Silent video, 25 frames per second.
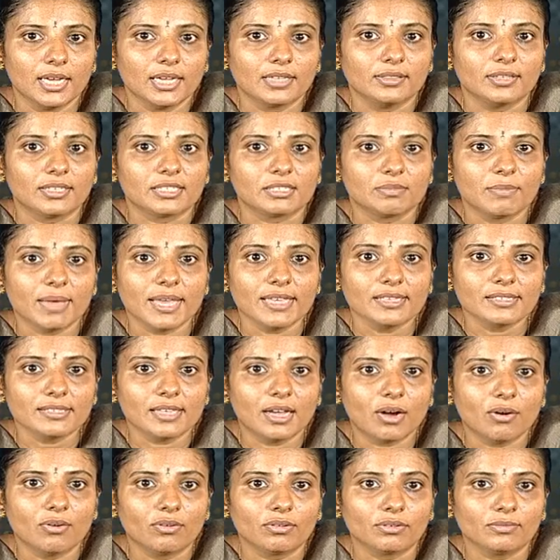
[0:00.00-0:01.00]
This may
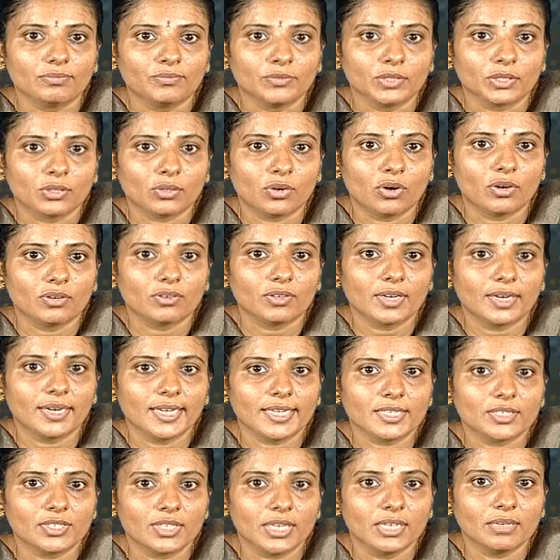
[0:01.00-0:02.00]
sound
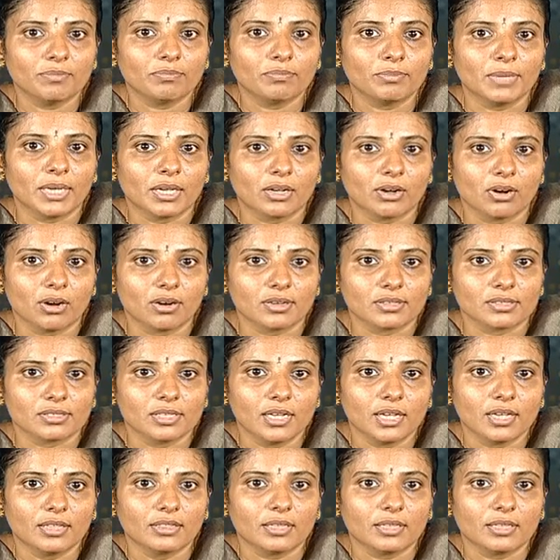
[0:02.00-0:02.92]
contradicting because